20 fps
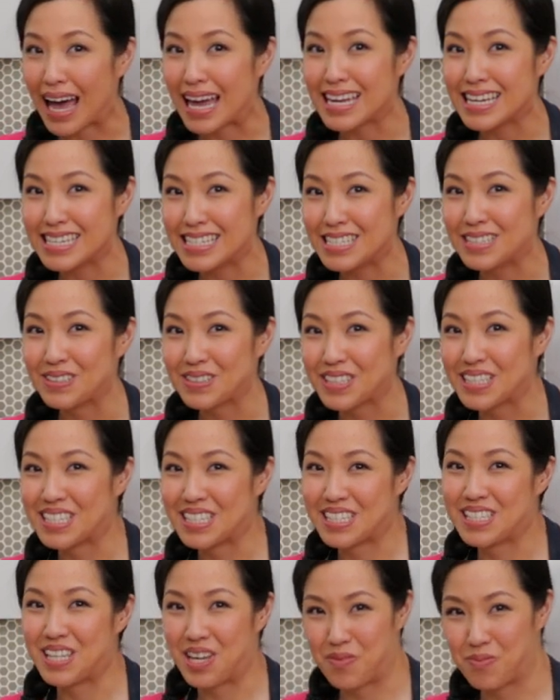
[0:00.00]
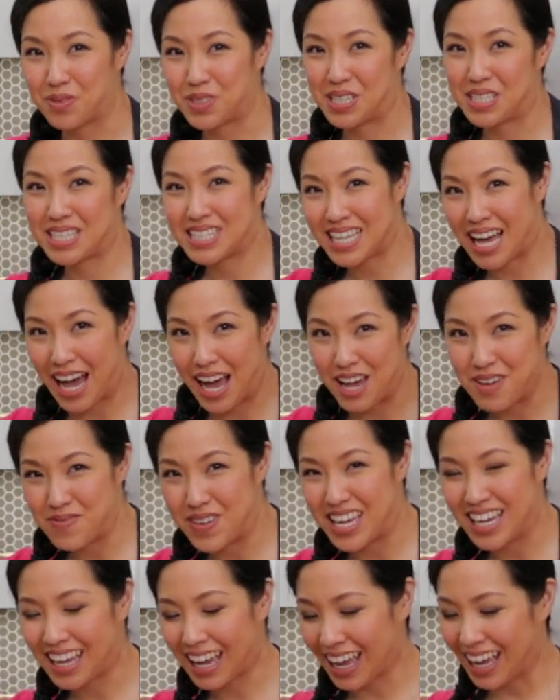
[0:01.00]
ideal consumption
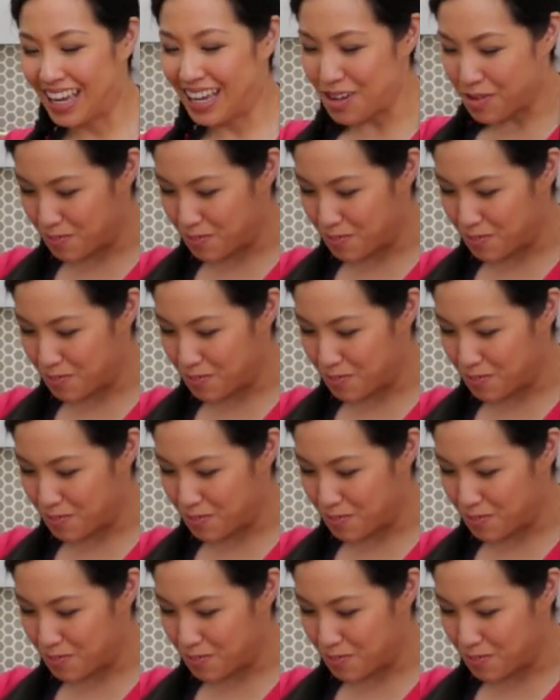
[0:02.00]
timing,